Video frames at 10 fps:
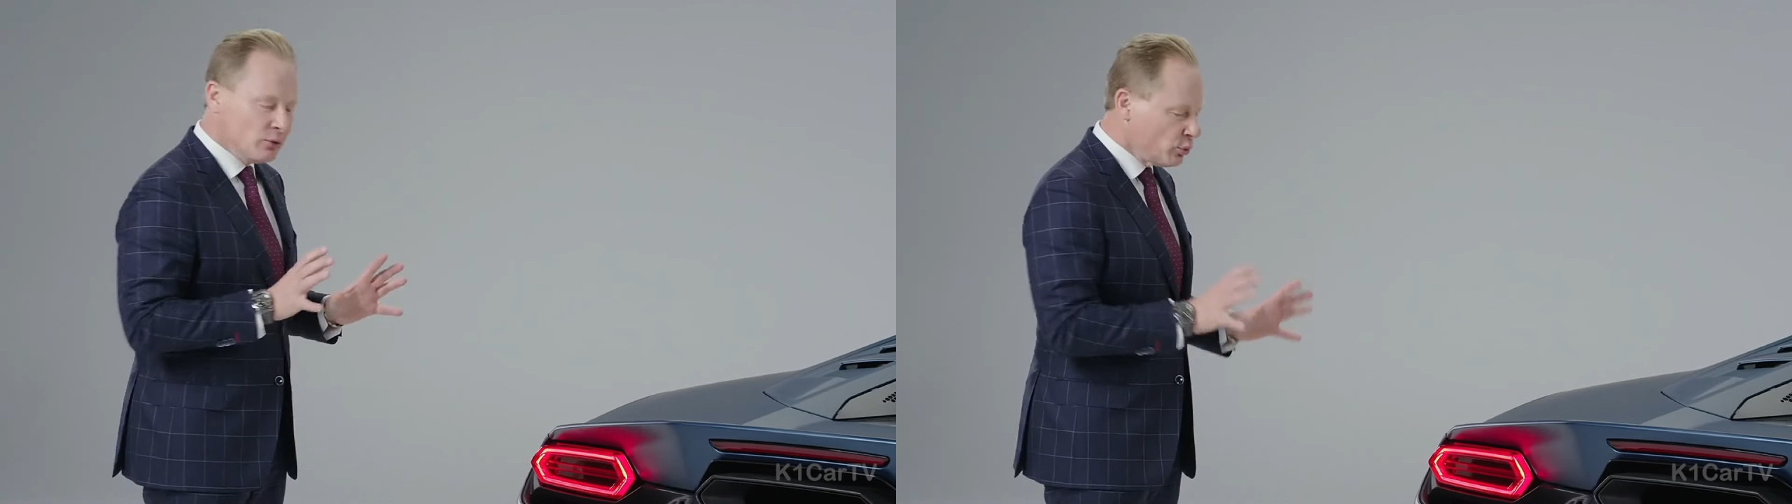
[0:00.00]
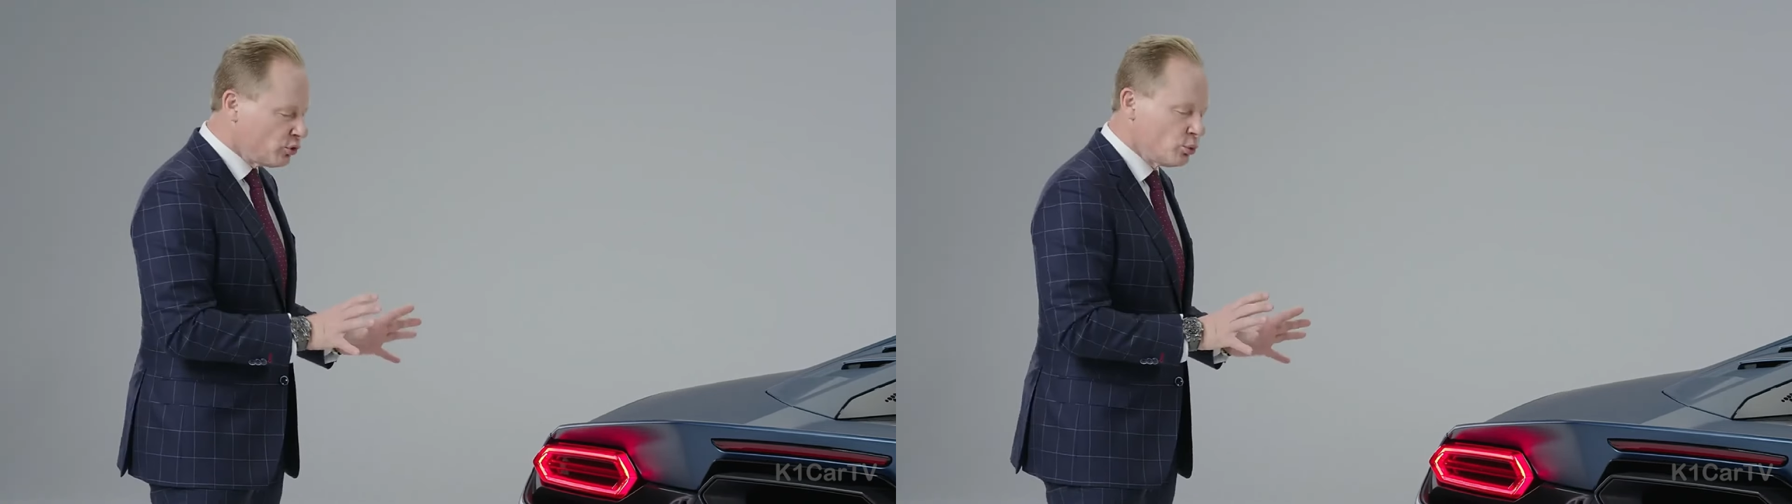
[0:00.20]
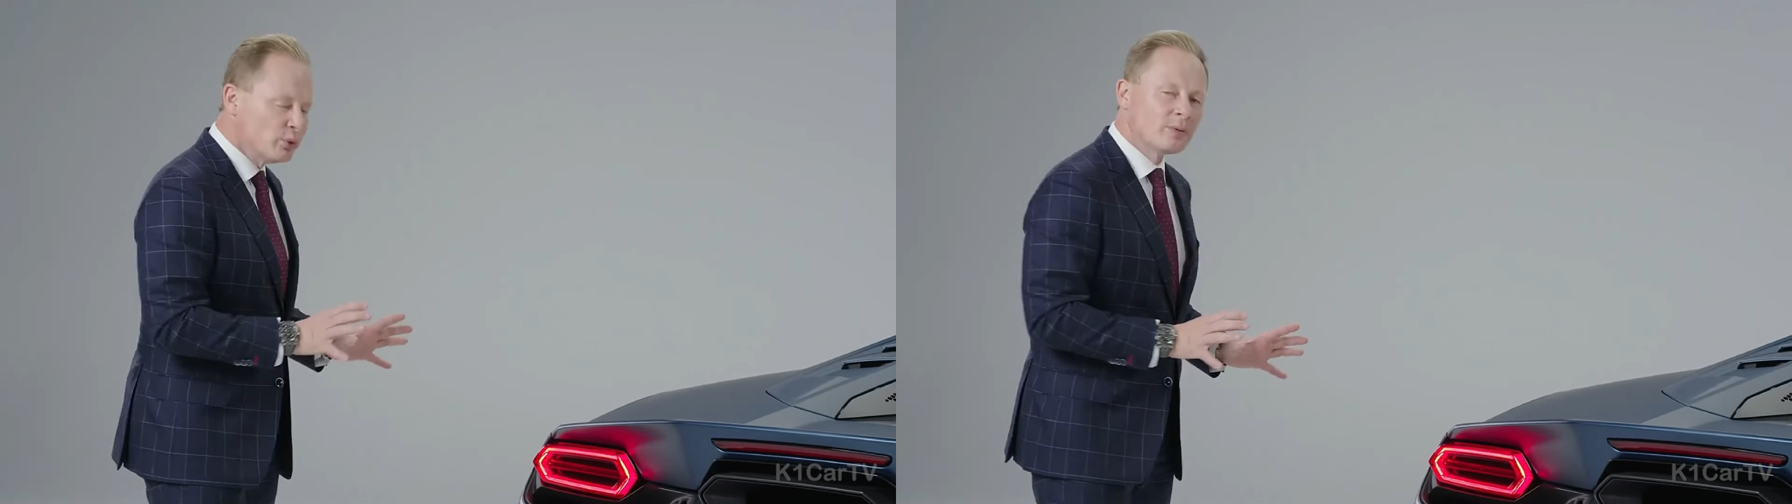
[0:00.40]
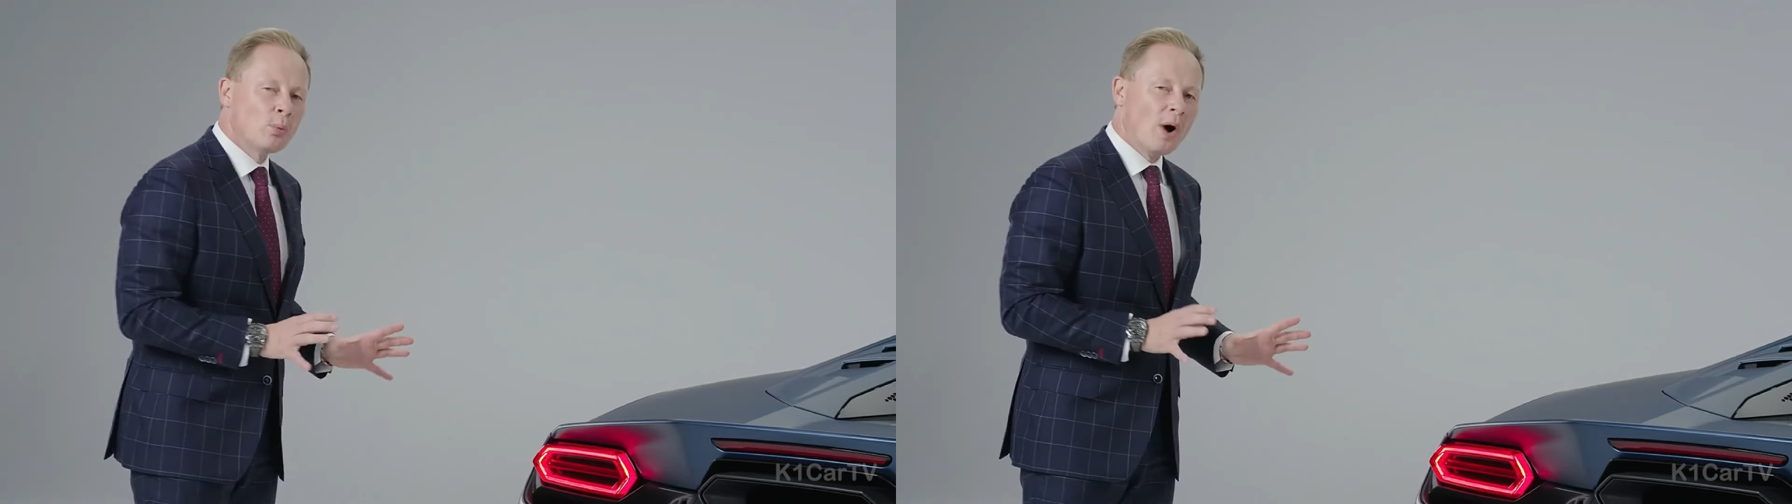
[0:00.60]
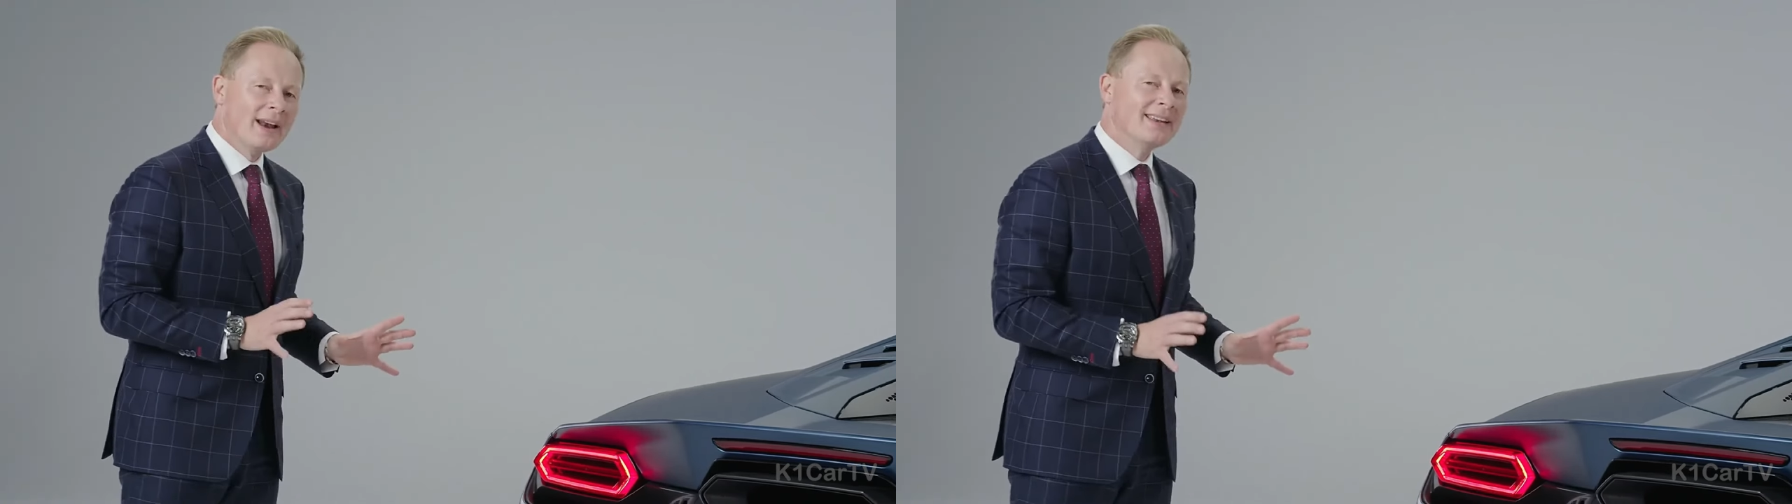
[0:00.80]
introduce
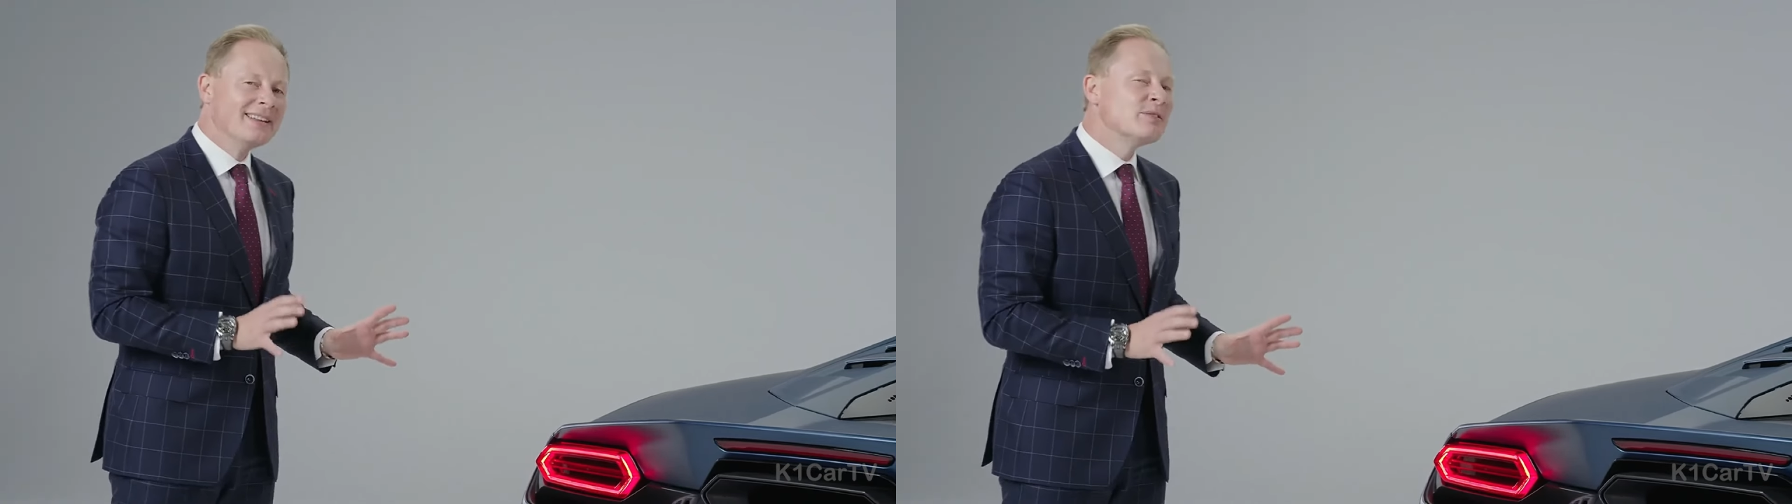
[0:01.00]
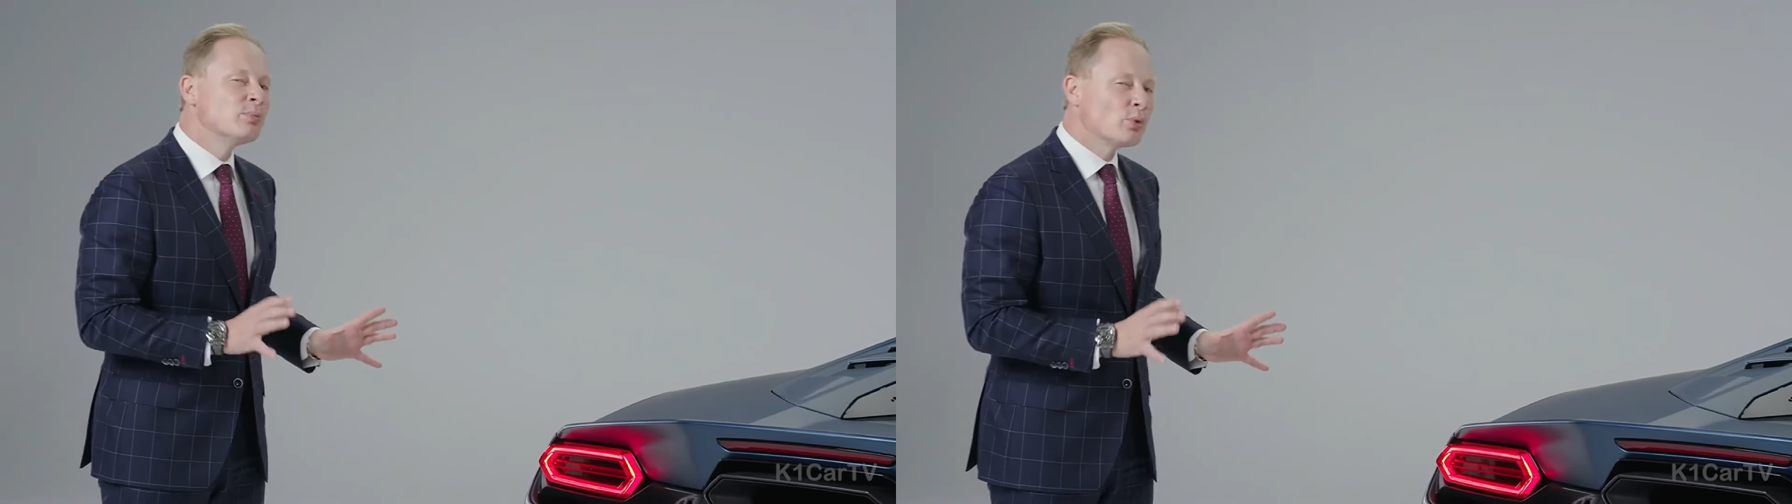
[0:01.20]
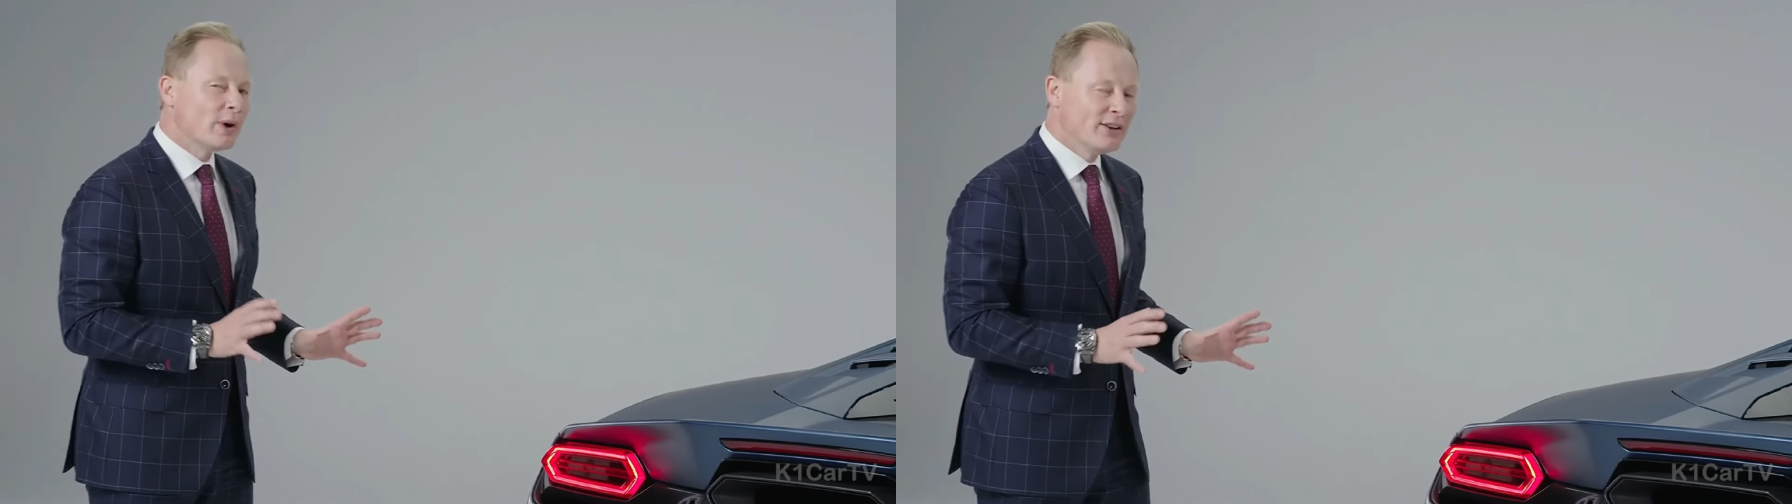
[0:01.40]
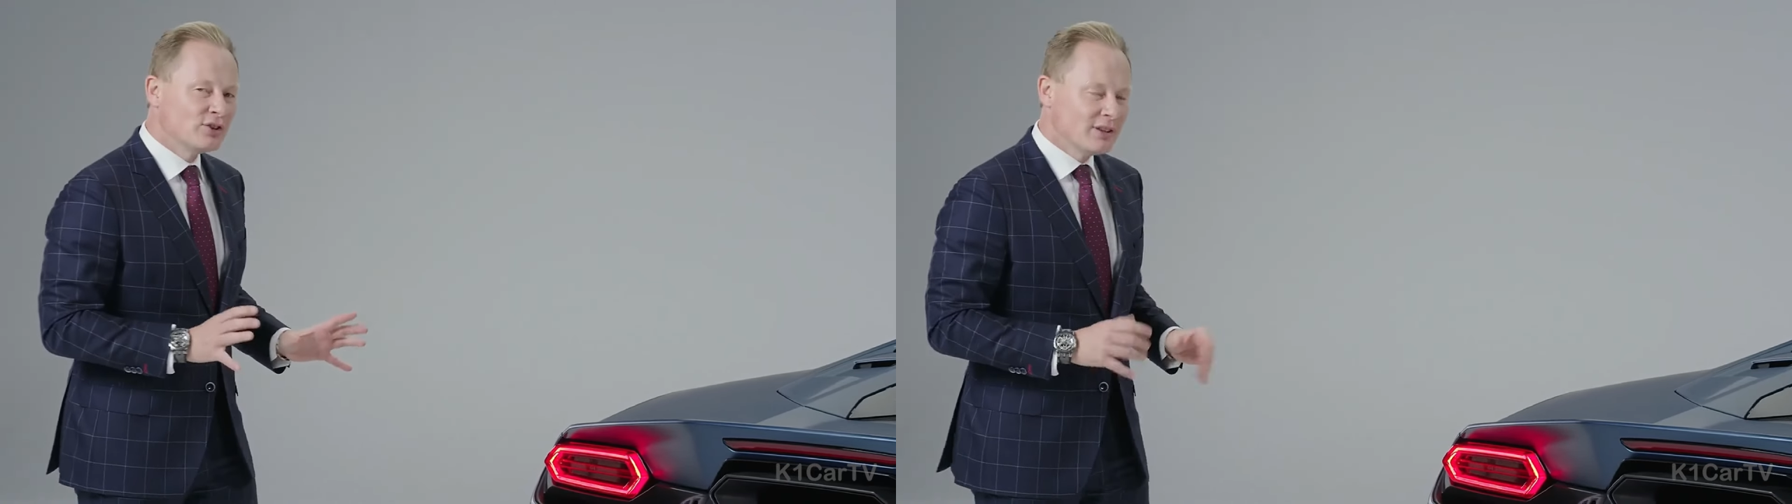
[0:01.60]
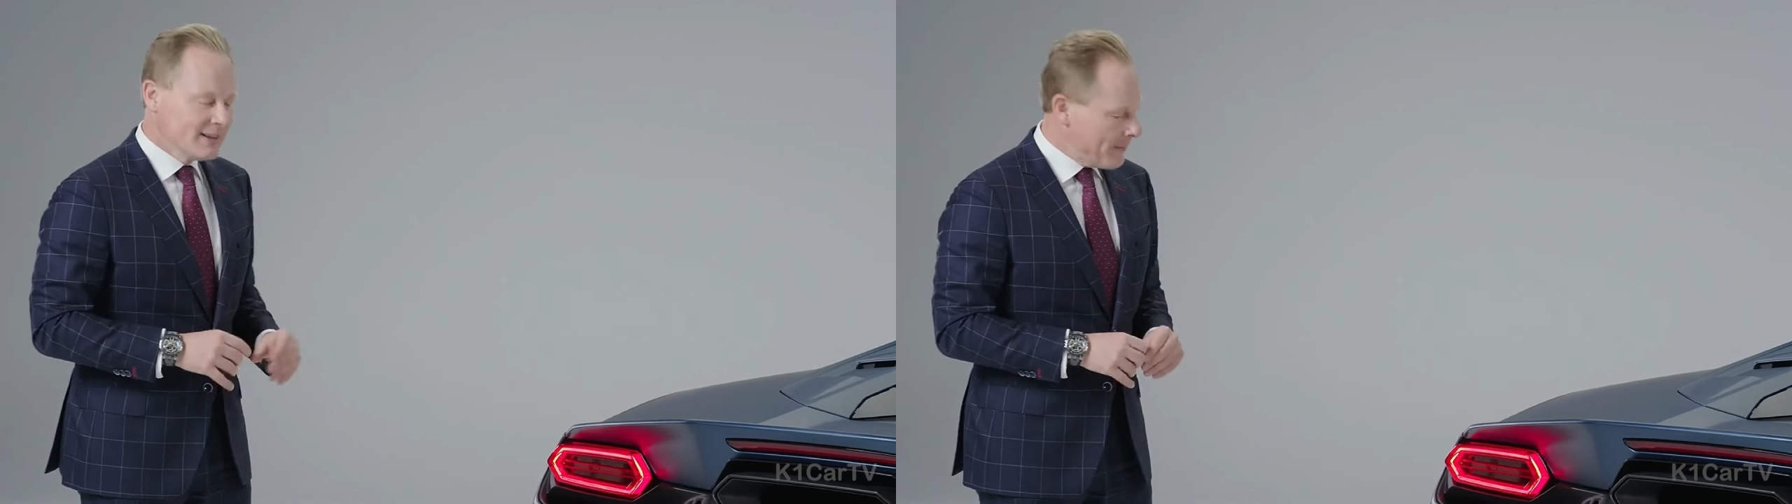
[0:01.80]
one
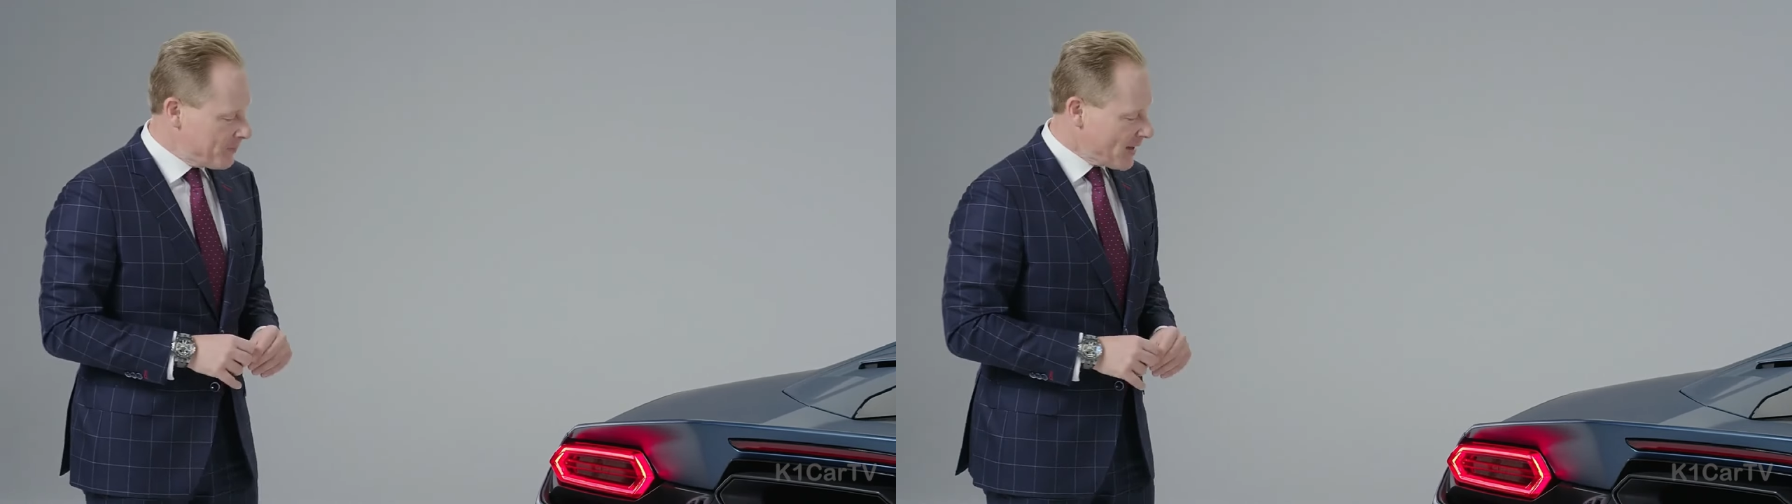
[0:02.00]
inspiration.